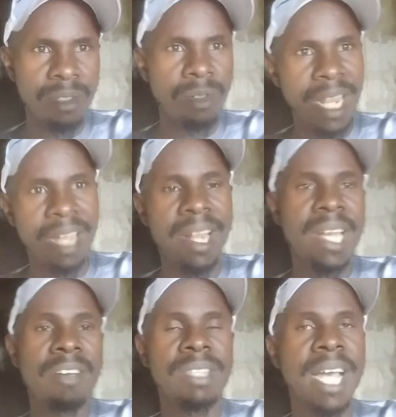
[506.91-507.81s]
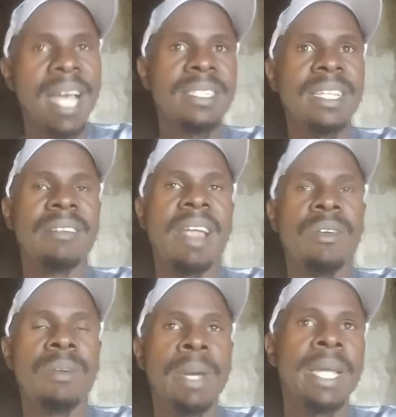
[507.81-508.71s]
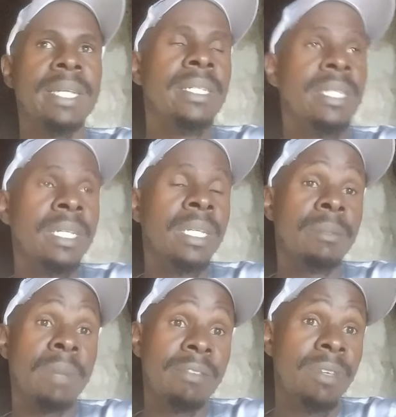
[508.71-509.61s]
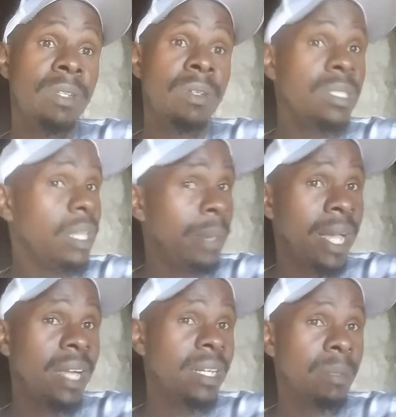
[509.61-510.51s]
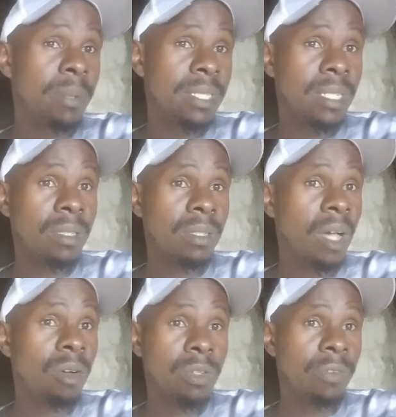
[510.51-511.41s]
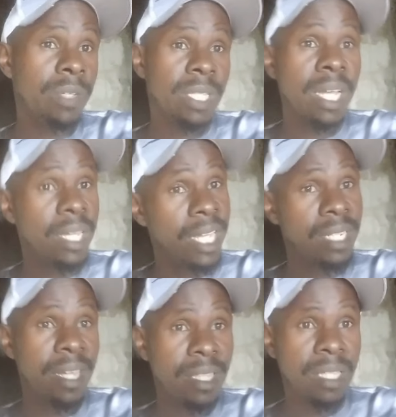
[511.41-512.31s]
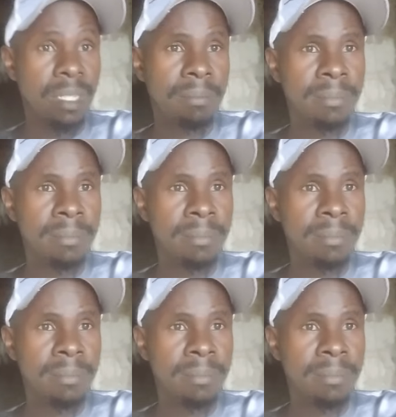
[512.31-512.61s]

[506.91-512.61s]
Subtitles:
So like right now, the ads that run on my videos, they make 100% out of it. I get nothing.